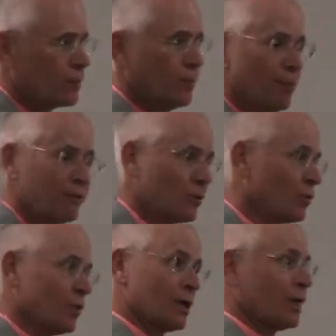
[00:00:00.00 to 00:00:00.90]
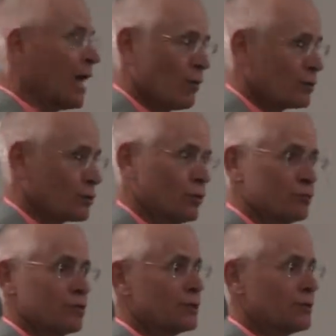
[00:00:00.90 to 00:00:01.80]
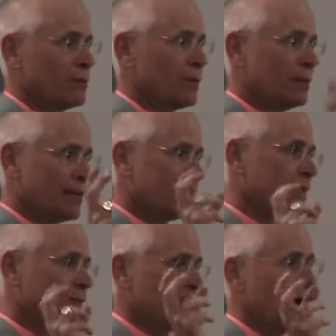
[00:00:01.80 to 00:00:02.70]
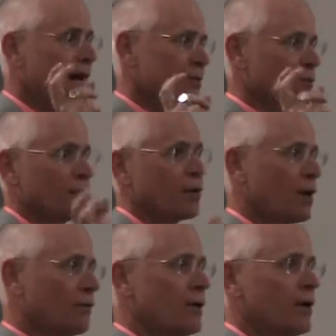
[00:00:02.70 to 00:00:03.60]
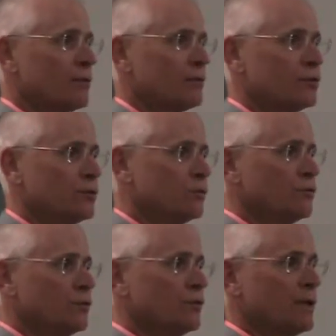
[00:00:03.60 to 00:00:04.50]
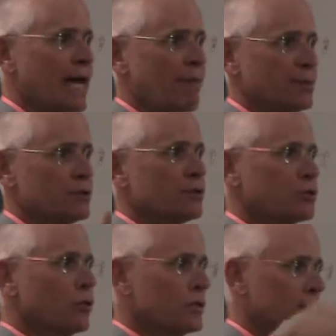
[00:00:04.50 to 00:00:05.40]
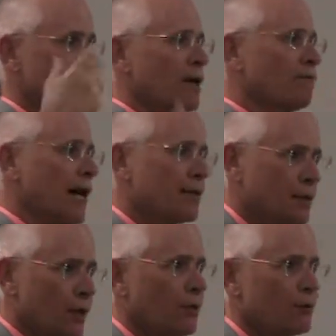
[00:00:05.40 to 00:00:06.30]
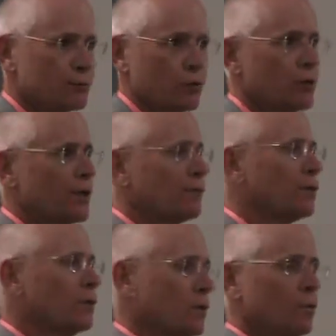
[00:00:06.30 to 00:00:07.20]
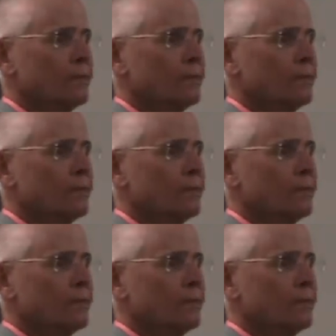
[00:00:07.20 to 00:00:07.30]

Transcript: matter of fact, we work a lot with the school system and, and keeping eyes on that right there. To, to, if it happens in school, we see somebody flying the colors or whatever, we